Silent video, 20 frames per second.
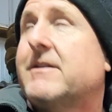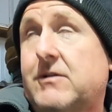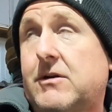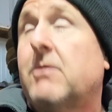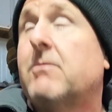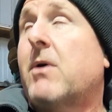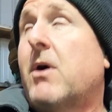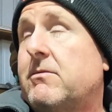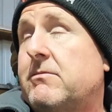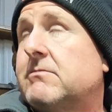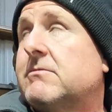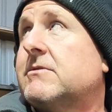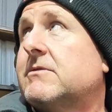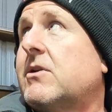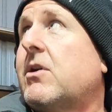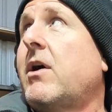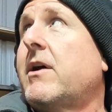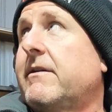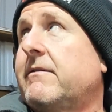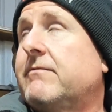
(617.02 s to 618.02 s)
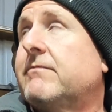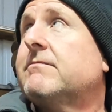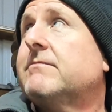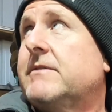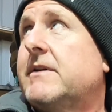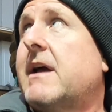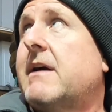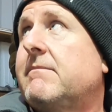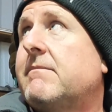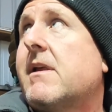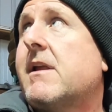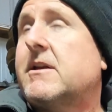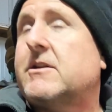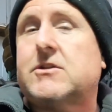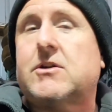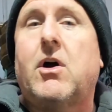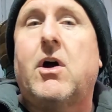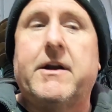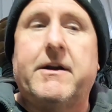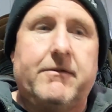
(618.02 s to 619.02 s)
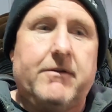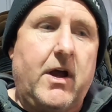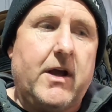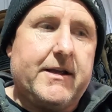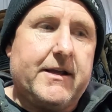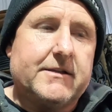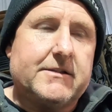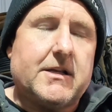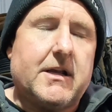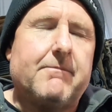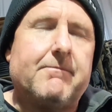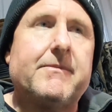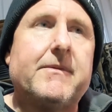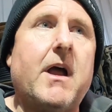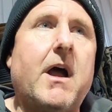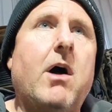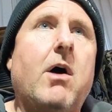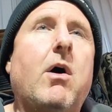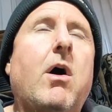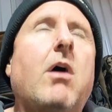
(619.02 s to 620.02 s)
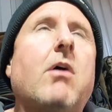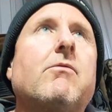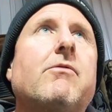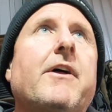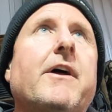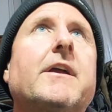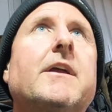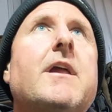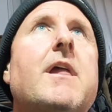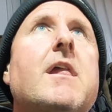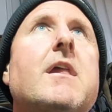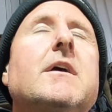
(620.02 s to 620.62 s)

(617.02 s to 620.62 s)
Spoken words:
Kind of. It's kind of like it's a whole thing.